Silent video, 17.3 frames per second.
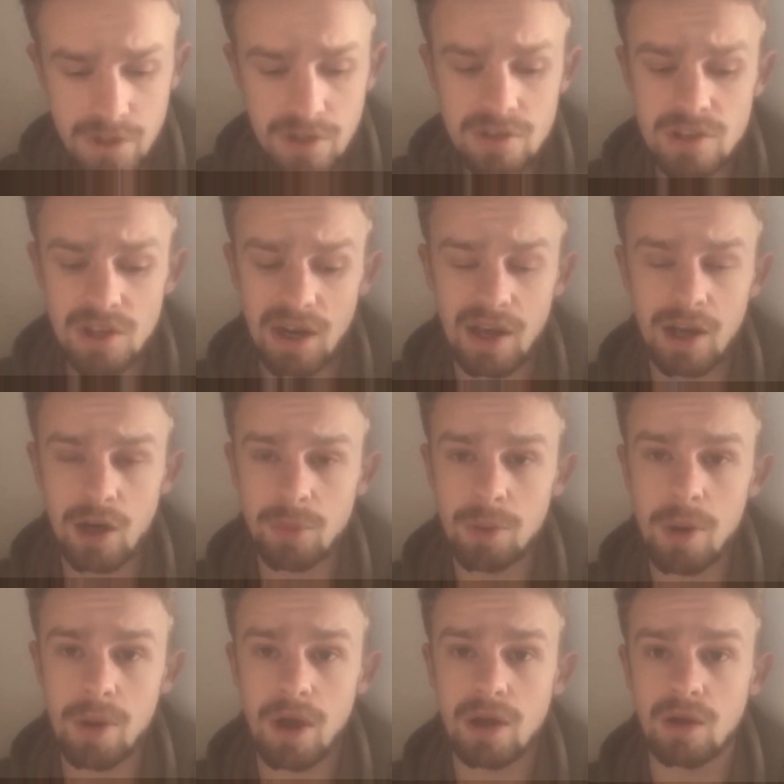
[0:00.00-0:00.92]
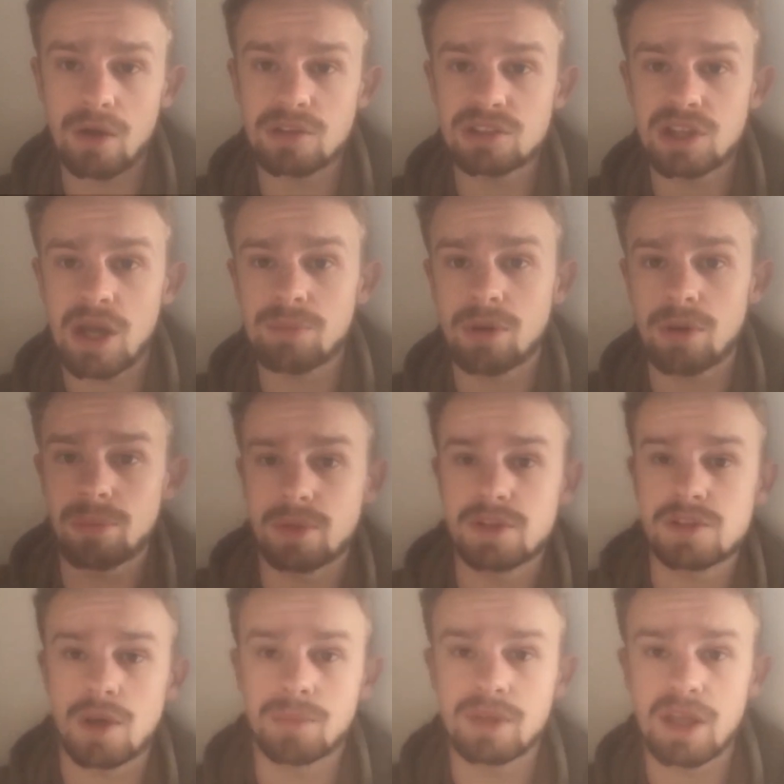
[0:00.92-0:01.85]
to line up alongside probably
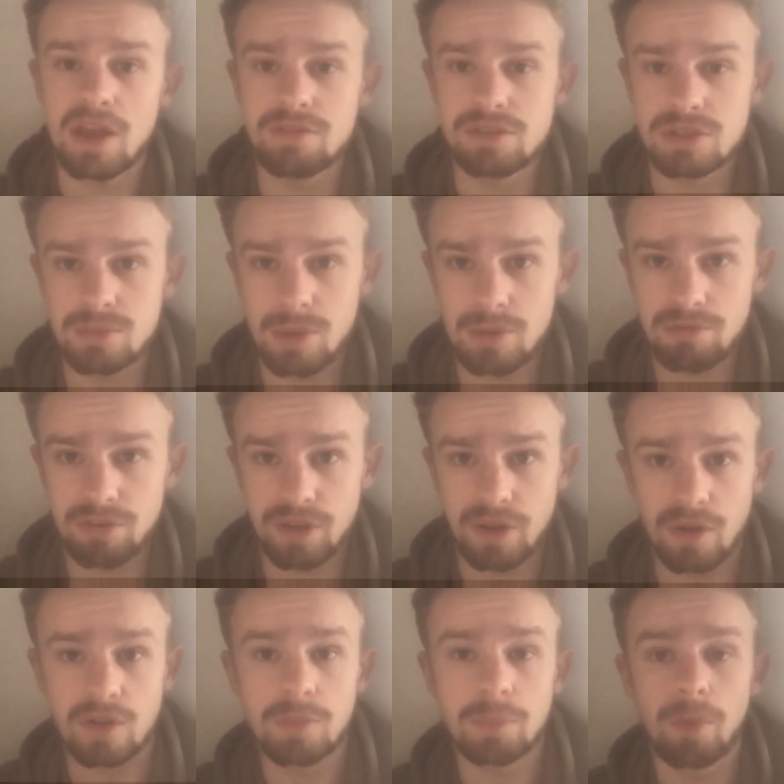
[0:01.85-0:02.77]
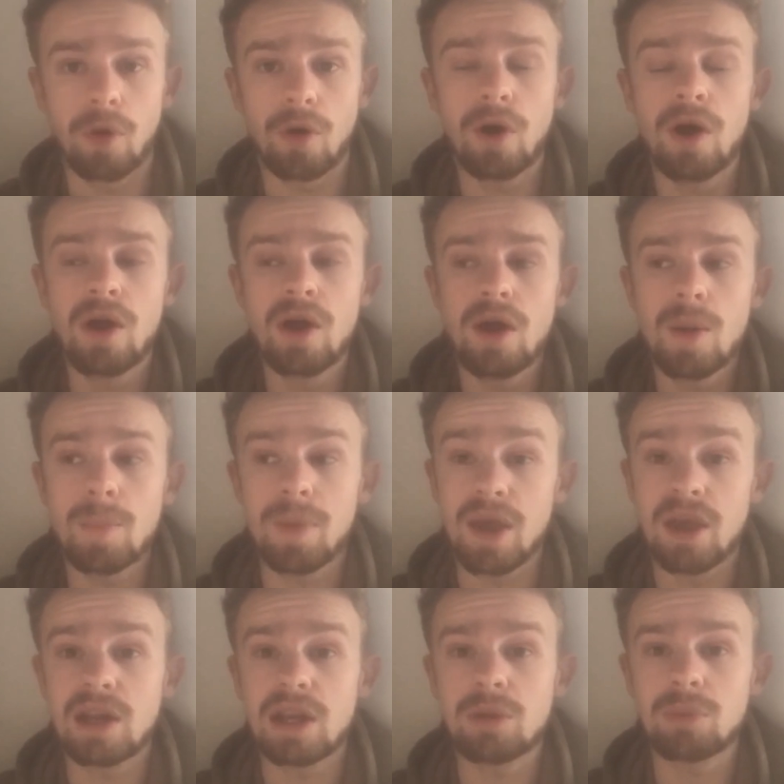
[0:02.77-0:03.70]
Tom Davis in midfield. But
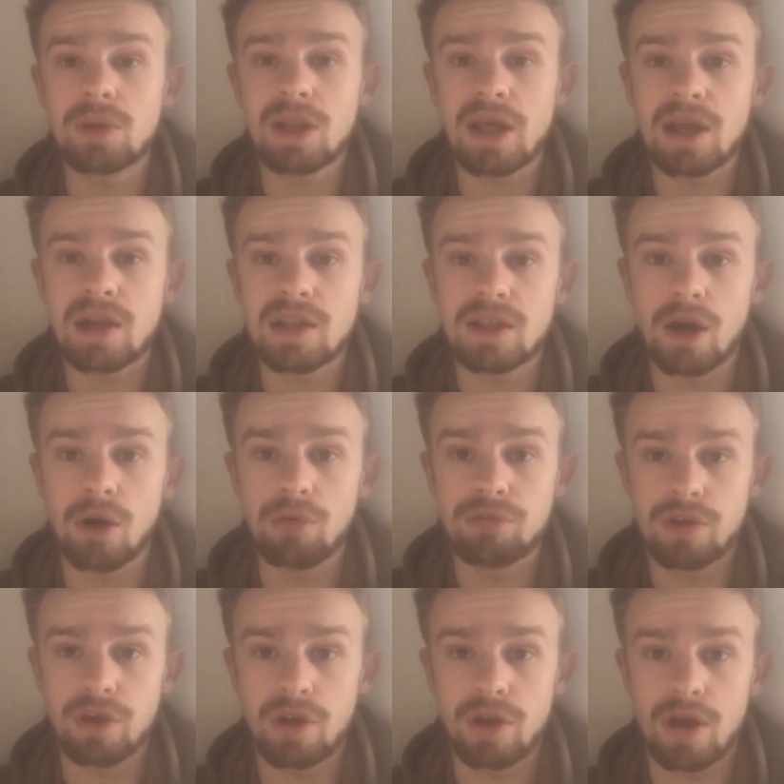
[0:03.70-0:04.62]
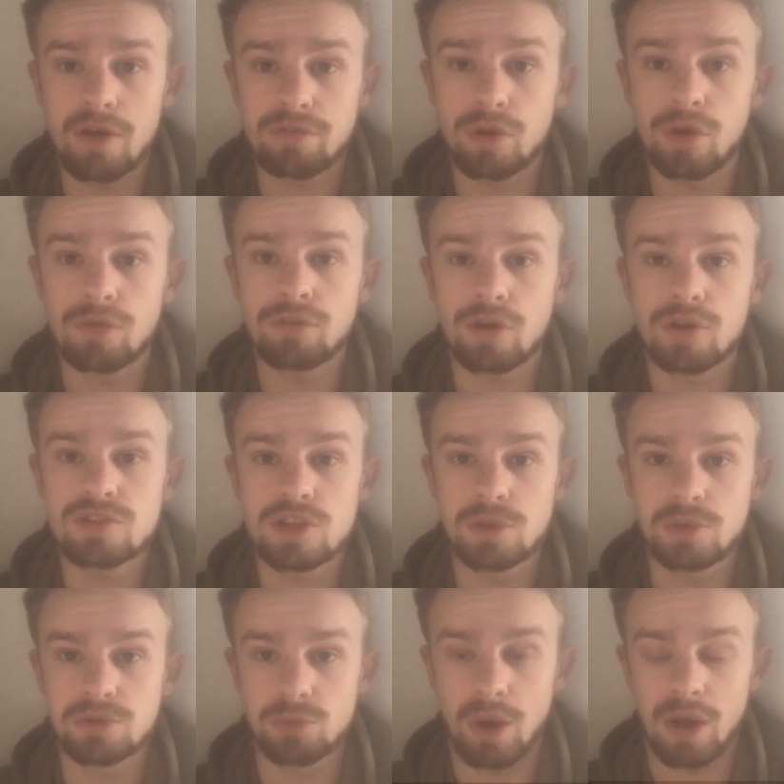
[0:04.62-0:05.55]
Burnley will likely go for a four four
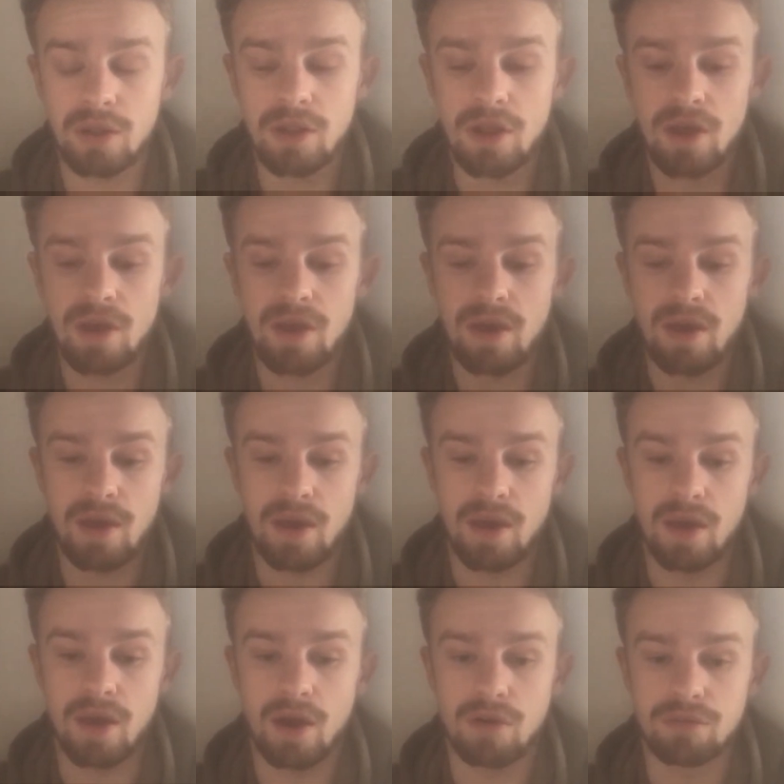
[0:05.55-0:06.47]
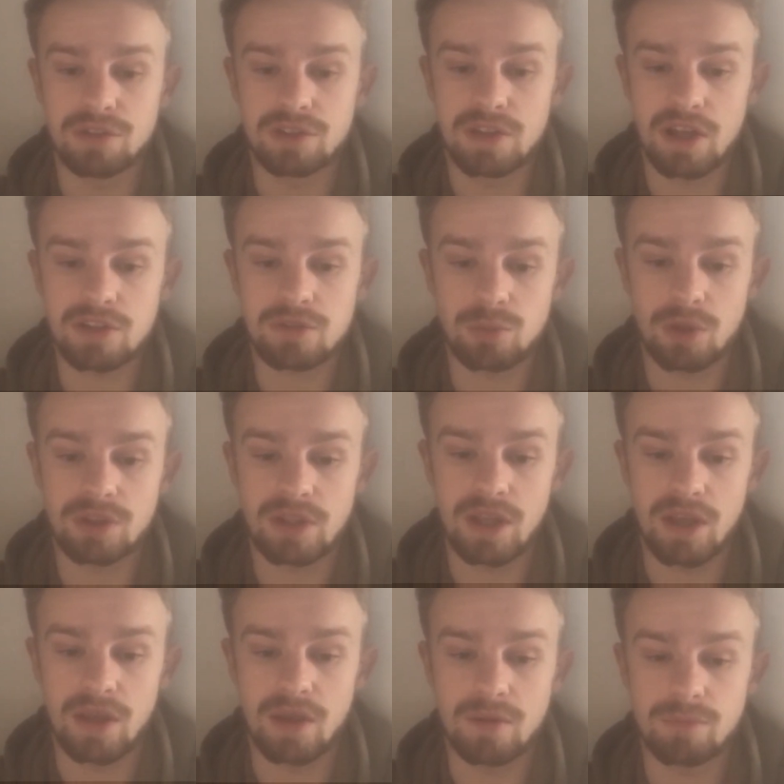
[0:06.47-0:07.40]
two as well. Uh, obviously, that's what
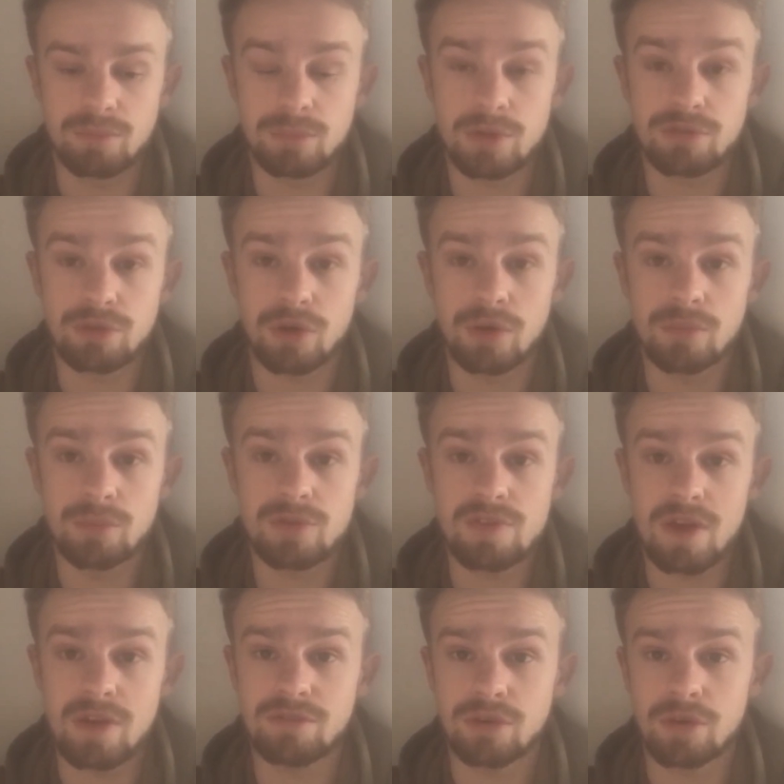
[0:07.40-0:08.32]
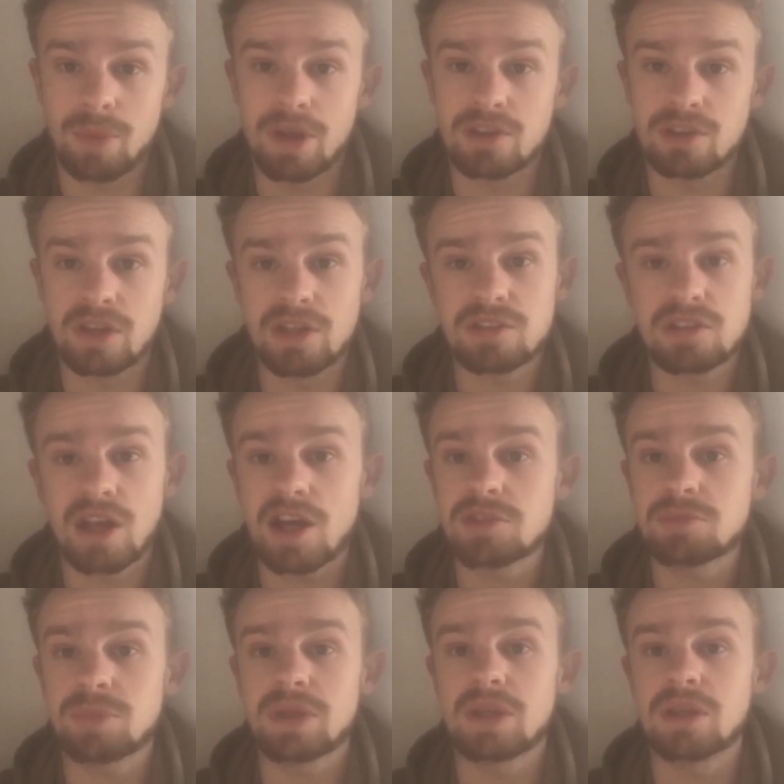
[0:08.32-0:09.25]
their prefer preferred formation is and
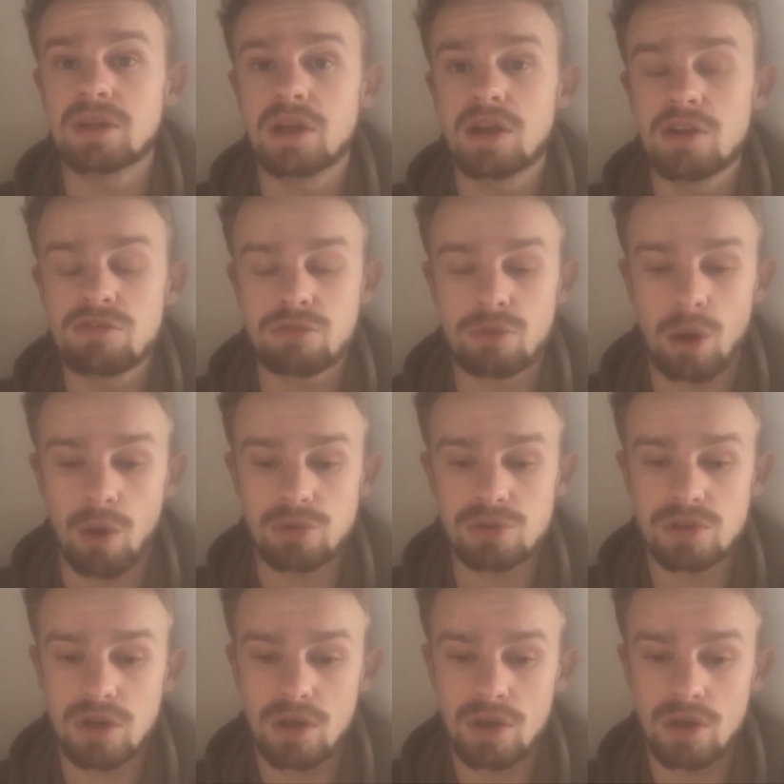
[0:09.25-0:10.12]
has been throughout